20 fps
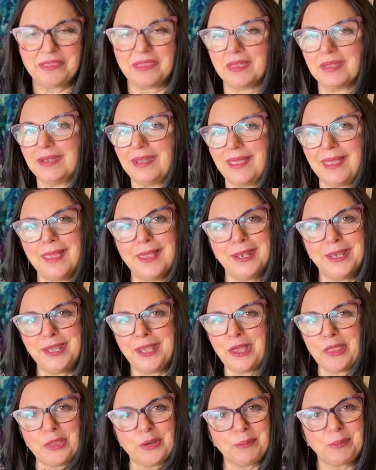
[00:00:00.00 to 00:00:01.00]
than any
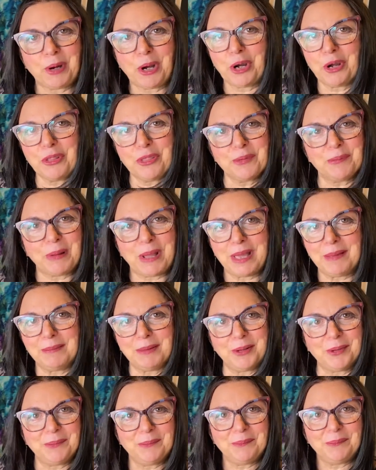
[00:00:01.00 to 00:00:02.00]
other part of the
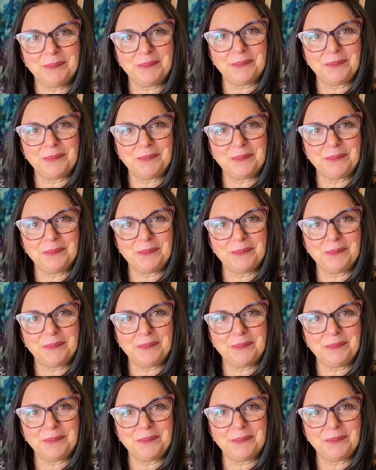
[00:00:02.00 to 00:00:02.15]
Bible.